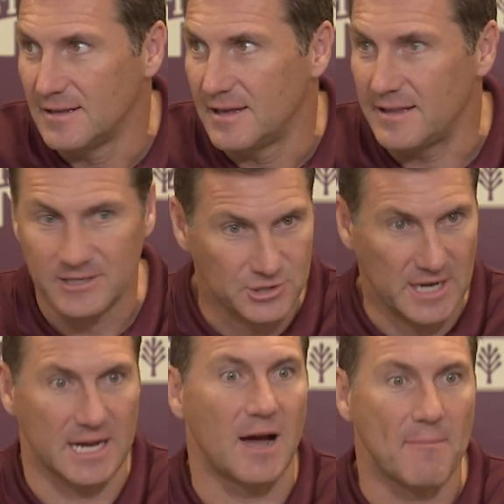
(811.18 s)
and then
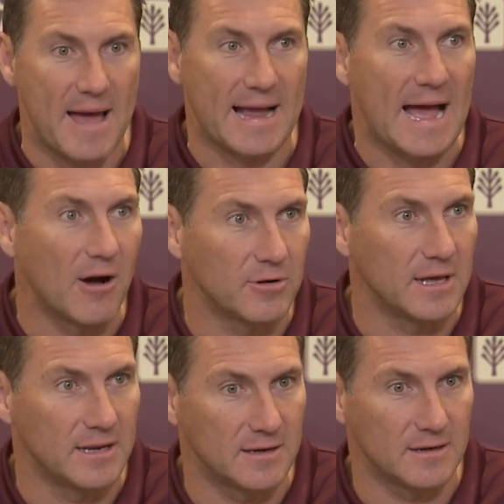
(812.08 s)
try to come back
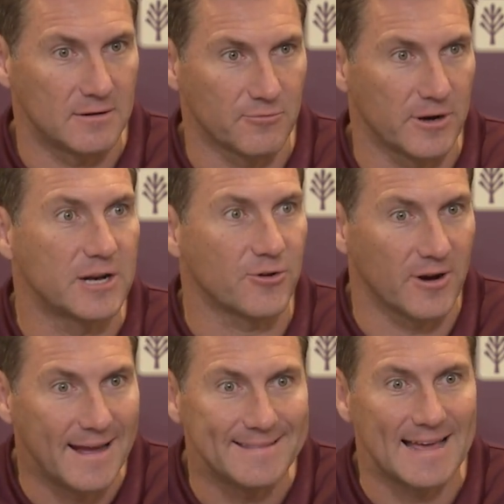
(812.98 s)
out and
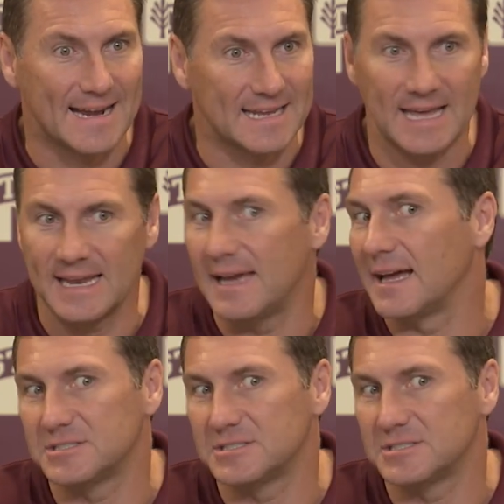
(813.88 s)
recreate that again.